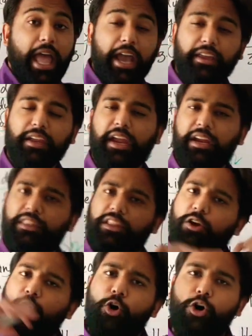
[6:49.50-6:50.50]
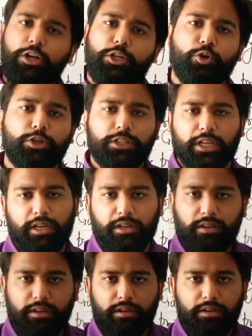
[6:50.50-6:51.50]
aggregate the whole
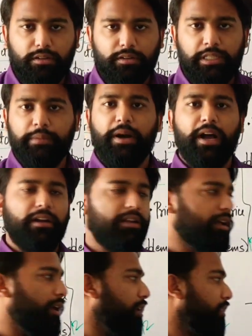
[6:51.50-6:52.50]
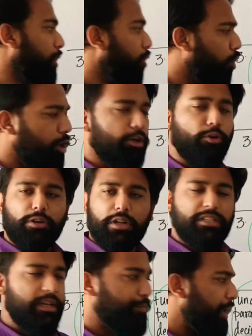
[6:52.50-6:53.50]
total demand, the whole
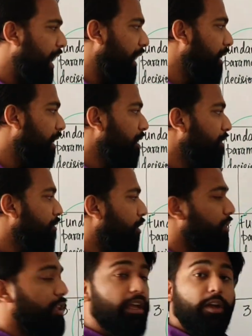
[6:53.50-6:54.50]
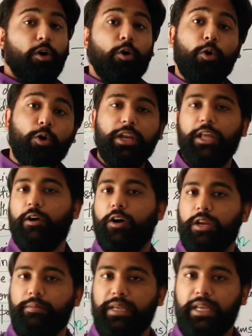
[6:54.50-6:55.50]
total supply for the whole
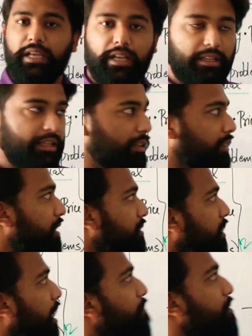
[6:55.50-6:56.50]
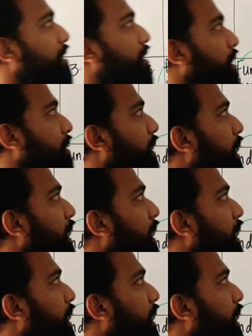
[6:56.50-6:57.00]
economy. And this comes under